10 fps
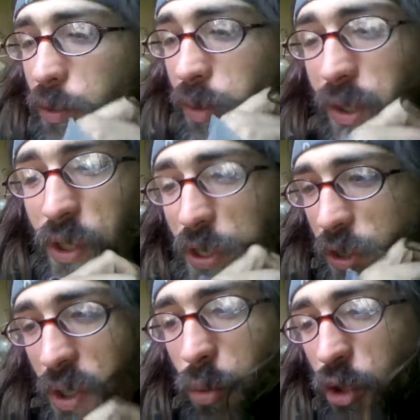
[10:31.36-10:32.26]
because it was
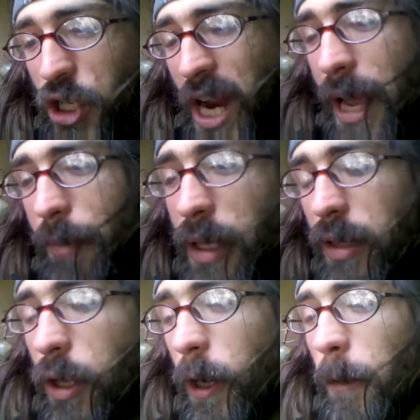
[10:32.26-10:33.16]
just so jammed
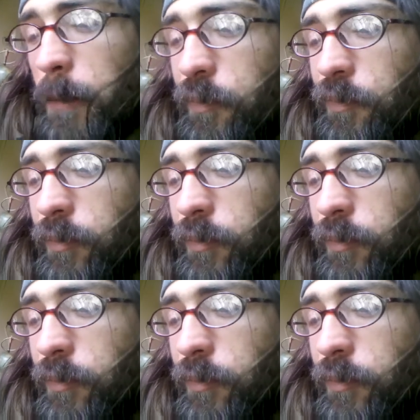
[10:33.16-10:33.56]
in there.